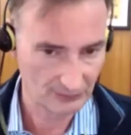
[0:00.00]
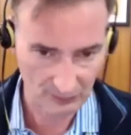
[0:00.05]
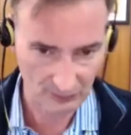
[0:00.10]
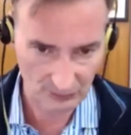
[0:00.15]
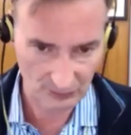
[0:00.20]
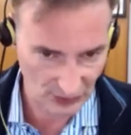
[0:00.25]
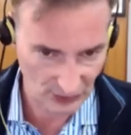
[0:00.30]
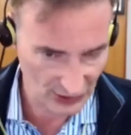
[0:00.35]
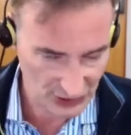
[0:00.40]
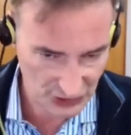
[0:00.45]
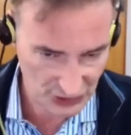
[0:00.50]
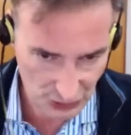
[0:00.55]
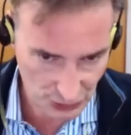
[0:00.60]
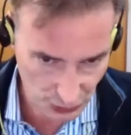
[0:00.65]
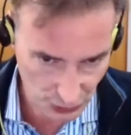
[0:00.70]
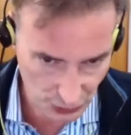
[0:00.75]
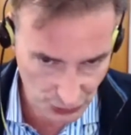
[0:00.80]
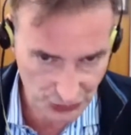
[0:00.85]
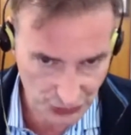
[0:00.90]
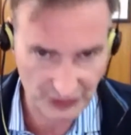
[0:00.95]

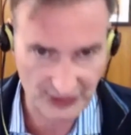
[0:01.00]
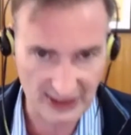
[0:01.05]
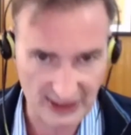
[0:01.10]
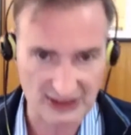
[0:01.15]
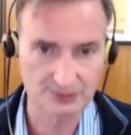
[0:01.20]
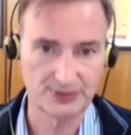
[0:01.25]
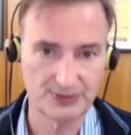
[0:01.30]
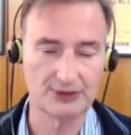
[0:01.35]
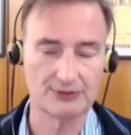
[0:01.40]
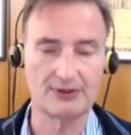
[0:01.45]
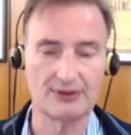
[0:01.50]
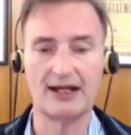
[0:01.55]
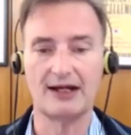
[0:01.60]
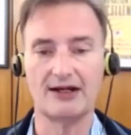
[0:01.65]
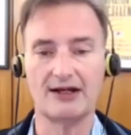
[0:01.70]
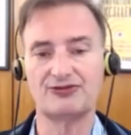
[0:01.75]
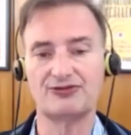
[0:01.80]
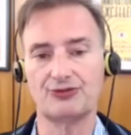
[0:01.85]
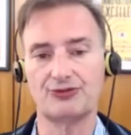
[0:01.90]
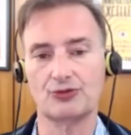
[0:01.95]
institution that's been
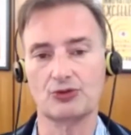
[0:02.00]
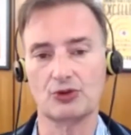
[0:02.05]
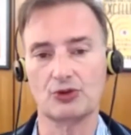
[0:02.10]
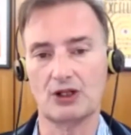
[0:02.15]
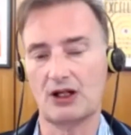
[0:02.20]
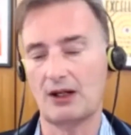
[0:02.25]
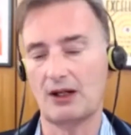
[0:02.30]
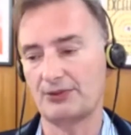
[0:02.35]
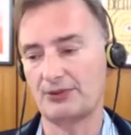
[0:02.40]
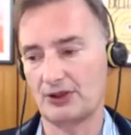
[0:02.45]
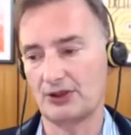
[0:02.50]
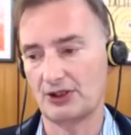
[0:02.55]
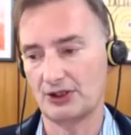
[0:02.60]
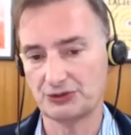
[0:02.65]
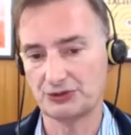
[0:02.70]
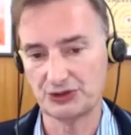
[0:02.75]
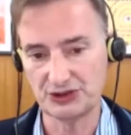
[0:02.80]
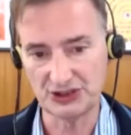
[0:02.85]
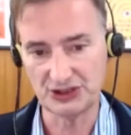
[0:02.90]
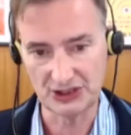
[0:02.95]
around for a couple of
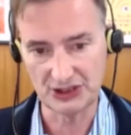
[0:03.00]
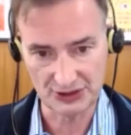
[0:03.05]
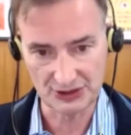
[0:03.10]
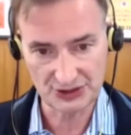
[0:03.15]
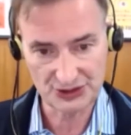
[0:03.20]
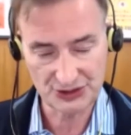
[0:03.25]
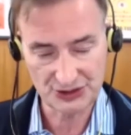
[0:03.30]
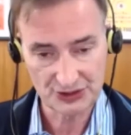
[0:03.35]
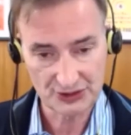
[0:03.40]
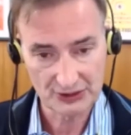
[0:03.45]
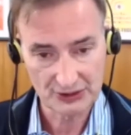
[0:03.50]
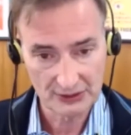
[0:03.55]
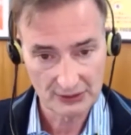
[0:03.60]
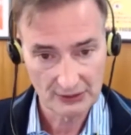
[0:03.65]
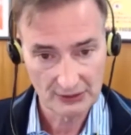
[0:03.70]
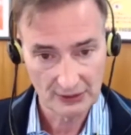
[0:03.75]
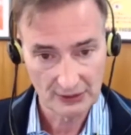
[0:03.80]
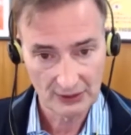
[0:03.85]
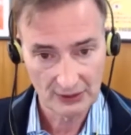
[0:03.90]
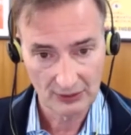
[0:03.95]
hundred years,
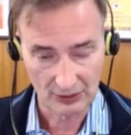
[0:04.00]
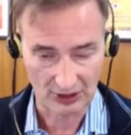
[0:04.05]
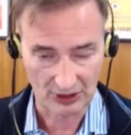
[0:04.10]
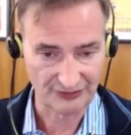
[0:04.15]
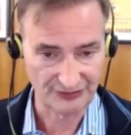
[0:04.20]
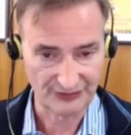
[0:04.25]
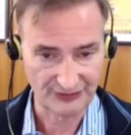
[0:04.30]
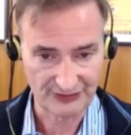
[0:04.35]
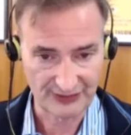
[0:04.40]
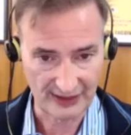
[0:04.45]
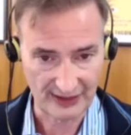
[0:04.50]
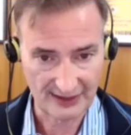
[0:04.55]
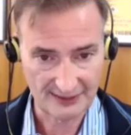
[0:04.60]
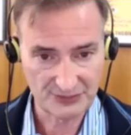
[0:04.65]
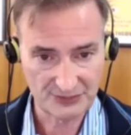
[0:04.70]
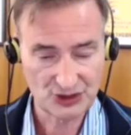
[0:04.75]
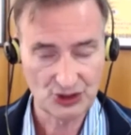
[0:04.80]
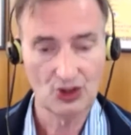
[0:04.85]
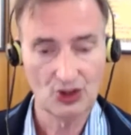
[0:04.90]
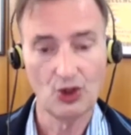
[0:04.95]

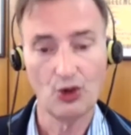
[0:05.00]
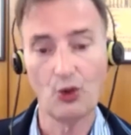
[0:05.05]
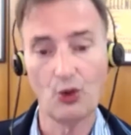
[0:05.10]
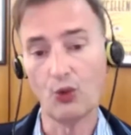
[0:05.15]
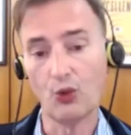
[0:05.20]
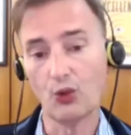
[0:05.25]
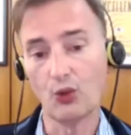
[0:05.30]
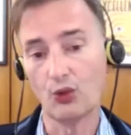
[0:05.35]
oftentimes. But